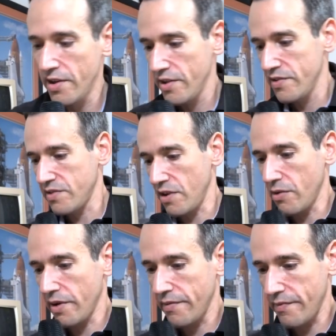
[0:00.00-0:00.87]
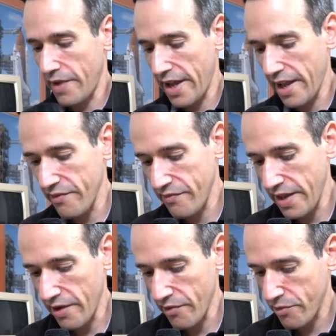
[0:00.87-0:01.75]
So I have
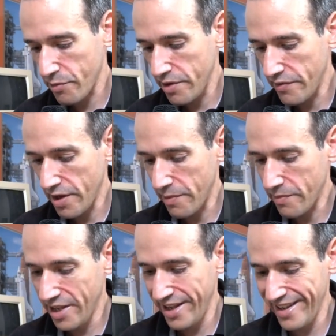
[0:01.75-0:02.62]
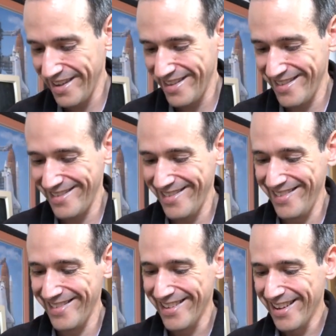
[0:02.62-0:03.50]
now 3 of them.
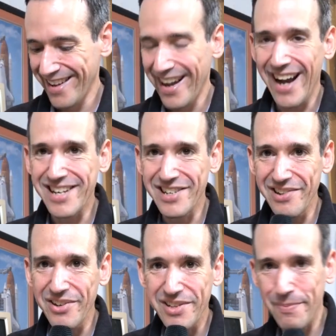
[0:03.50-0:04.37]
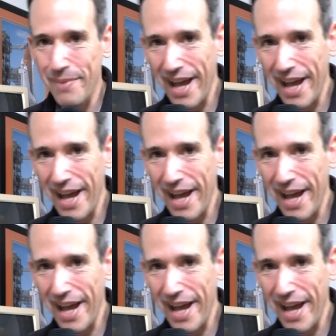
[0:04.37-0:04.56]
I should have looked in back